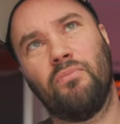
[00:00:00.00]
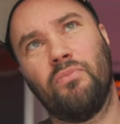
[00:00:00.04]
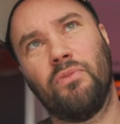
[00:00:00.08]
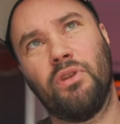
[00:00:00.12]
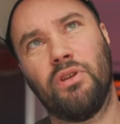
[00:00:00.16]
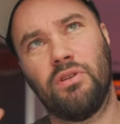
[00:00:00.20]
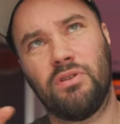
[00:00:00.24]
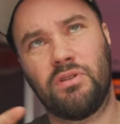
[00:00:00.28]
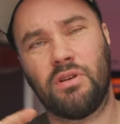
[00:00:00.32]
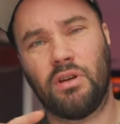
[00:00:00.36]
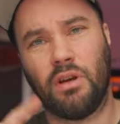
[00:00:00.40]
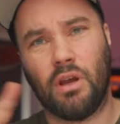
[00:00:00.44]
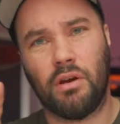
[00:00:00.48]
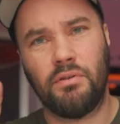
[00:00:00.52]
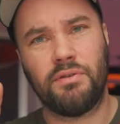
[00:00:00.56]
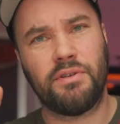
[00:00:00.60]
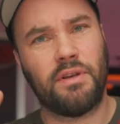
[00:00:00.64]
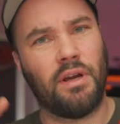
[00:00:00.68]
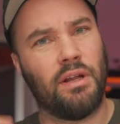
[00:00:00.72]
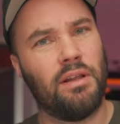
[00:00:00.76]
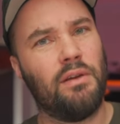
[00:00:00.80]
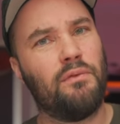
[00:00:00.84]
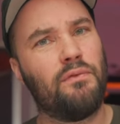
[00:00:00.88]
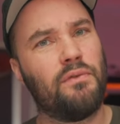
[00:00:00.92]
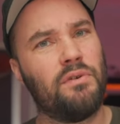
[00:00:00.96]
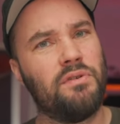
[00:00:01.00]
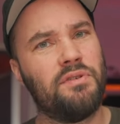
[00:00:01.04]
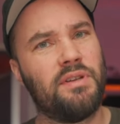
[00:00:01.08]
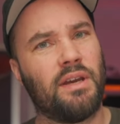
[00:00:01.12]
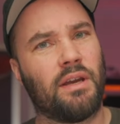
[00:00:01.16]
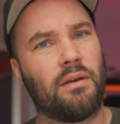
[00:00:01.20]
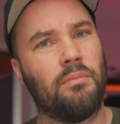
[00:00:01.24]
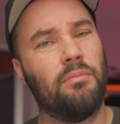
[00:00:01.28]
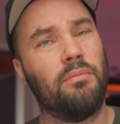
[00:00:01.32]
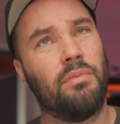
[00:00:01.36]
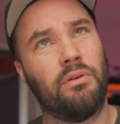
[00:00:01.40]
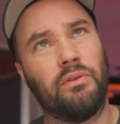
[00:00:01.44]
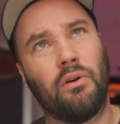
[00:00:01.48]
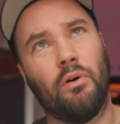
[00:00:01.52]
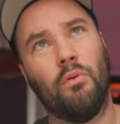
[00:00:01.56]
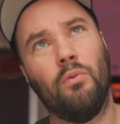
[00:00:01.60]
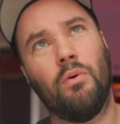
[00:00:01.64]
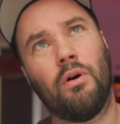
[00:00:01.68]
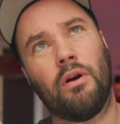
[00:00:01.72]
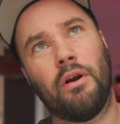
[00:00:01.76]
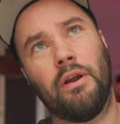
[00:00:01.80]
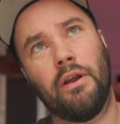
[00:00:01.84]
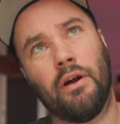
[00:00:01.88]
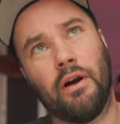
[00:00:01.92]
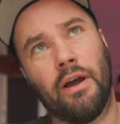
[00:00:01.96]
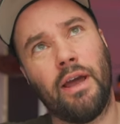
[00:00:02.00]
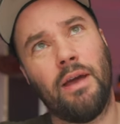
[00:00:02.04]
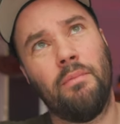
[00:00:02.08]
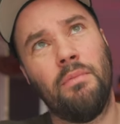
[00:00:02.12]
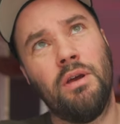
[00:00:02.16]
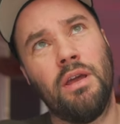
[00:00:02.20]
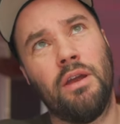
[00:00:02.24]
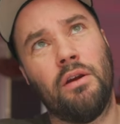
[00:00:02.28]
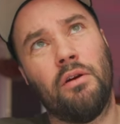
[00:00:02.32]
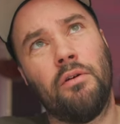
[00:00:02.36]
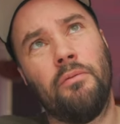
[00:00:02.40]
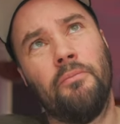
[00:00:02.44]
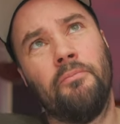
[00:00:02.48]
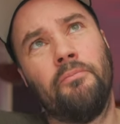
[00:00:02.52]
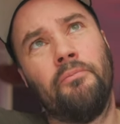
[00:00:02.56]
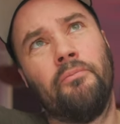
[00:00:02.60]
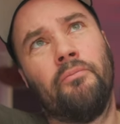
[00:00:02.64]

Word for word: It's going to go silent for a second, but don't worry, I am here.